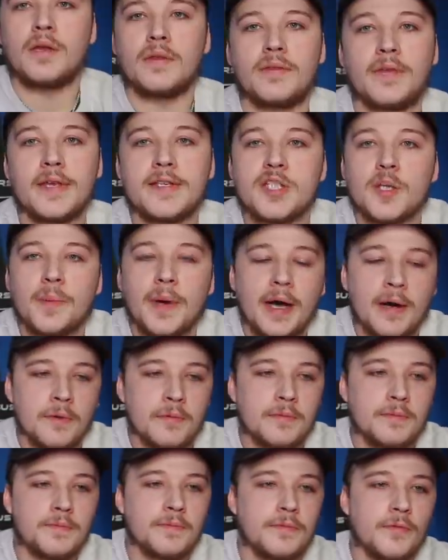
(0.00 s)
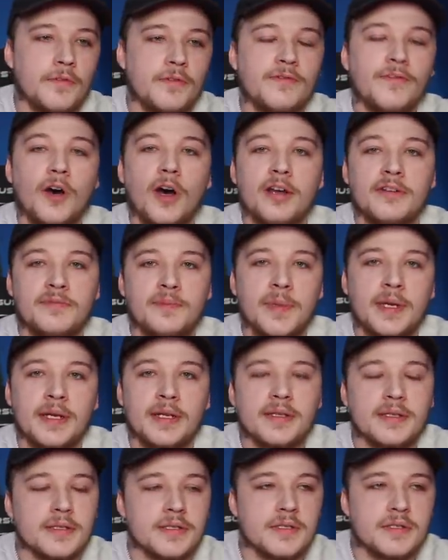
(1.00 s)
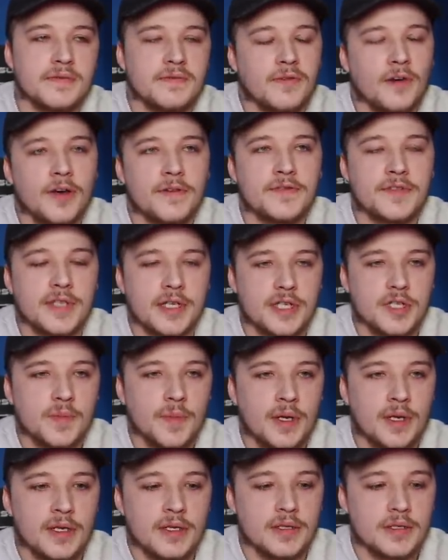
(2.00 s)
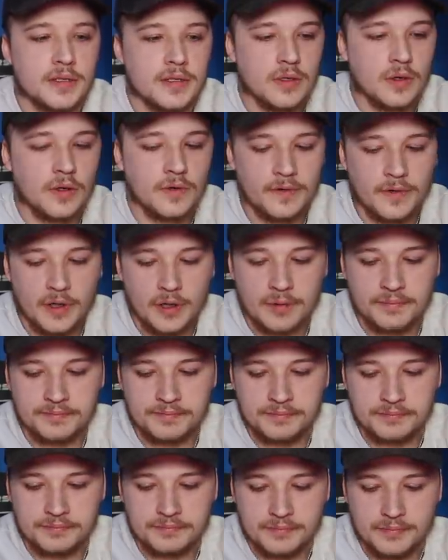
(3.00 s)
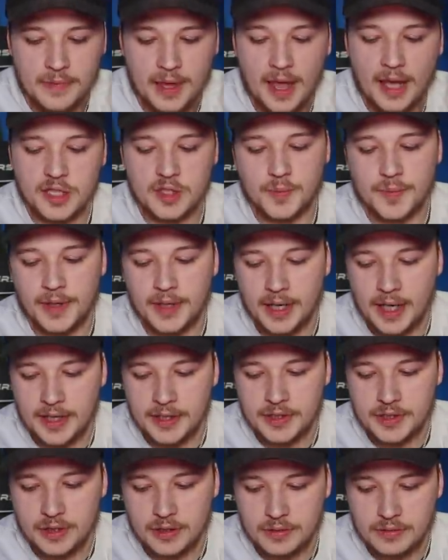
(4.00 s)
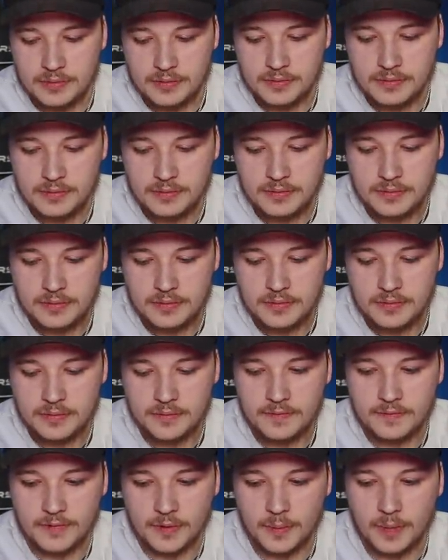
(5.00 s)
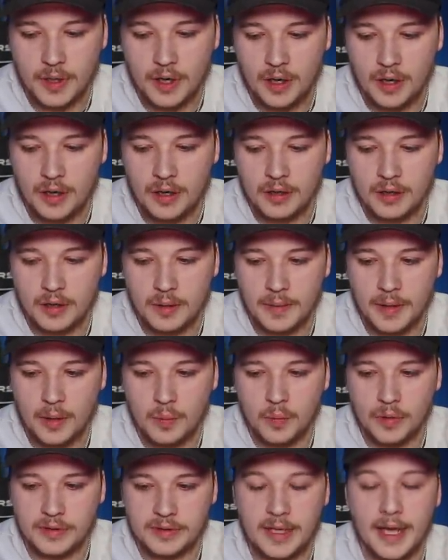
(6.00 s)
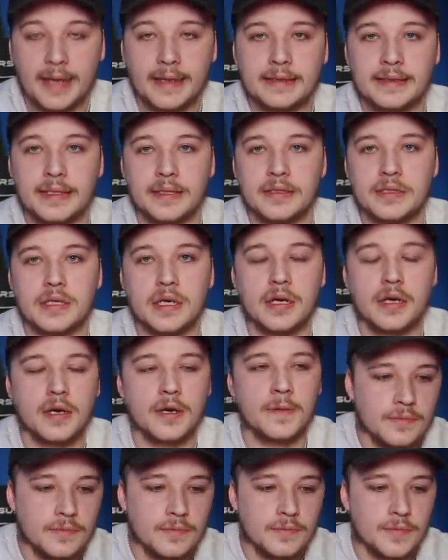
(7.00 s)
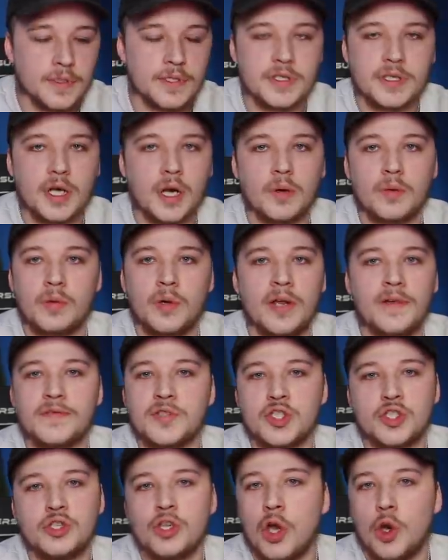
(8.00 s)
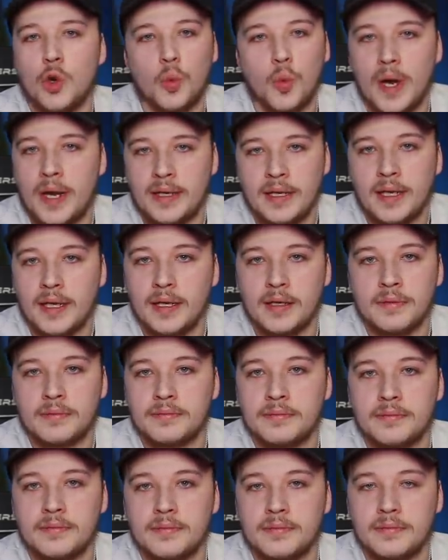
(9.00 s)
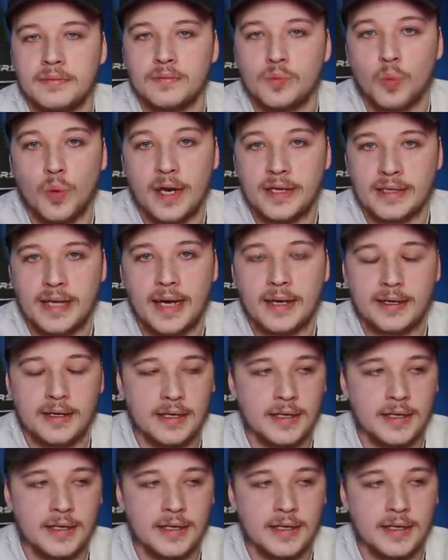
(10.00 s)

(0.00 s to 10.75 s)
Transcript: There's about 5 minutes, 5-6 minutes of explanation from her about what Deck did to her. This girl lives nowhere near where Deck